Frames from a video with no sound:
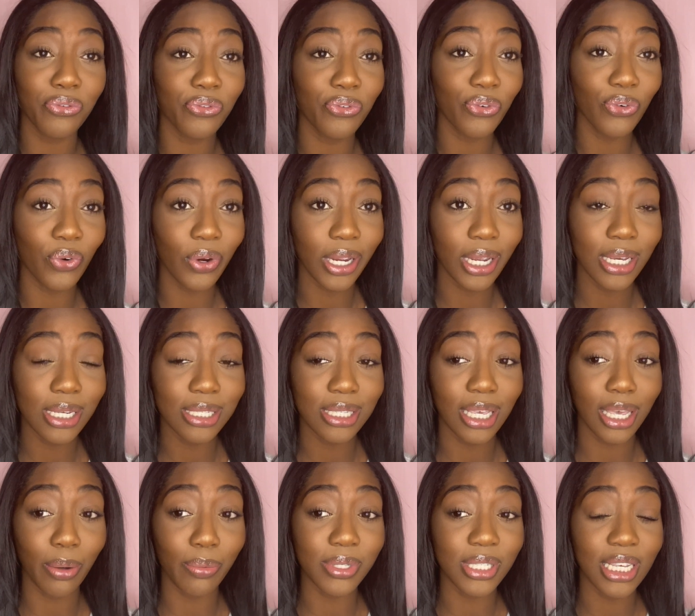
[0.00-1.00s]
freezing.
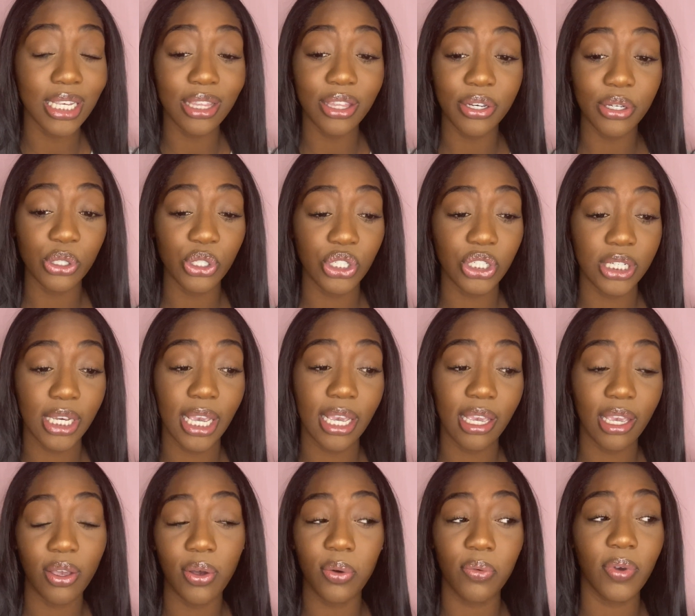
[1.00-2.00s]
I was in there
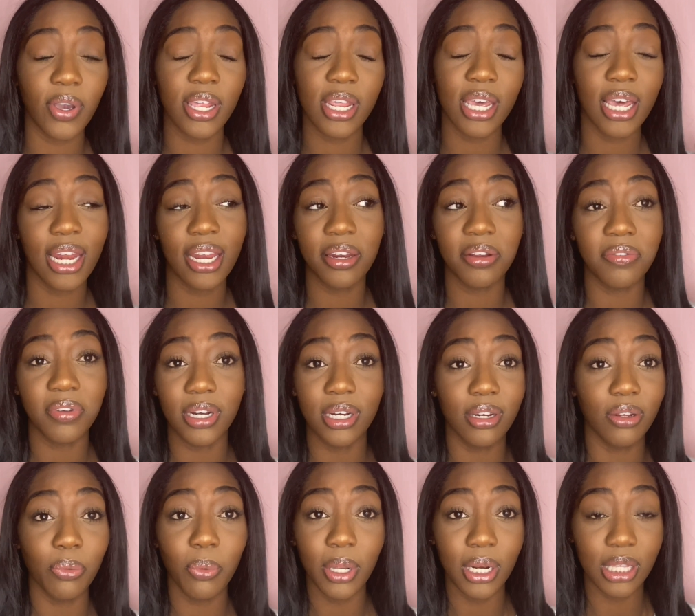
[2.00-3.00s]
shaking already. I didn't even
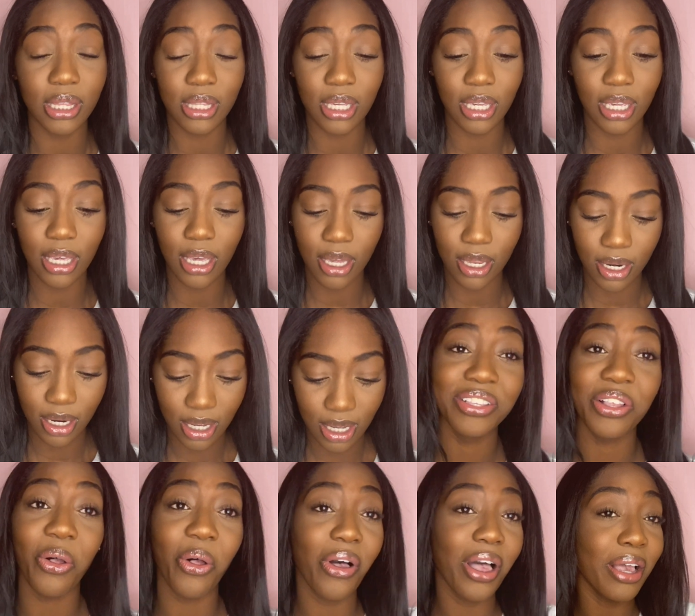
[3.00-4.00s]
do anything yet.
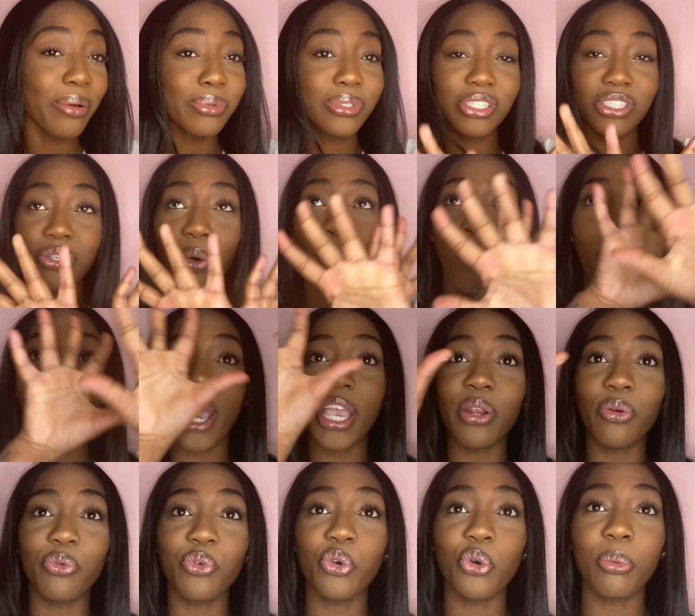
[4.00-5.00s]
It was just a white
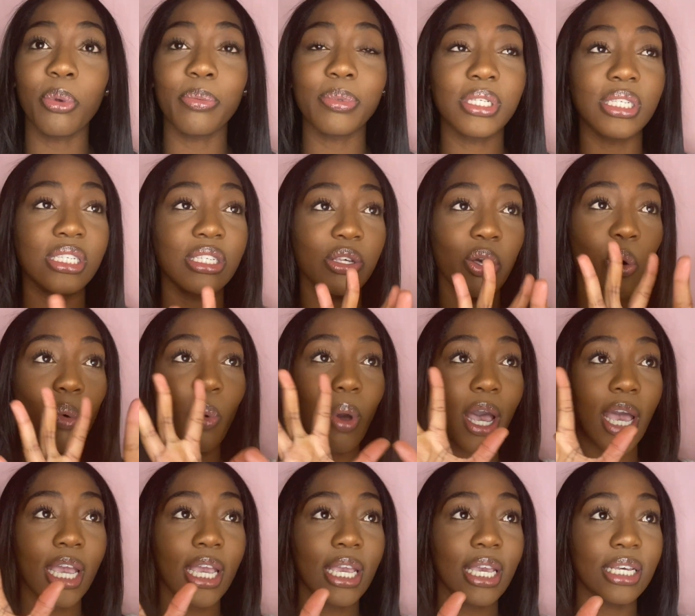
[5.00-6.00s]
room. It was so
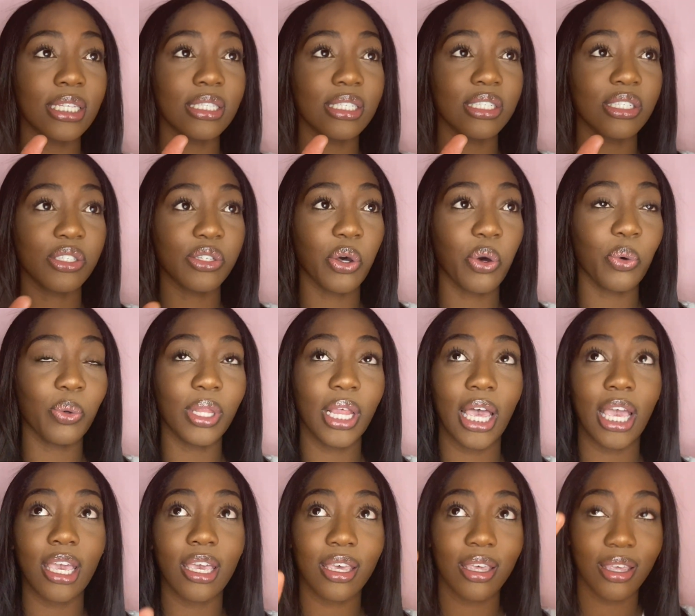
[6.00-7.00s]
white and so
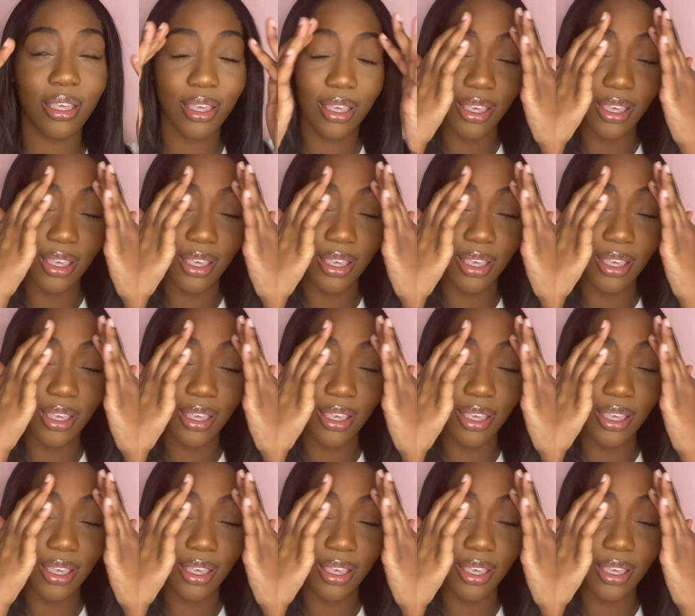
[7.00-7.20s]
like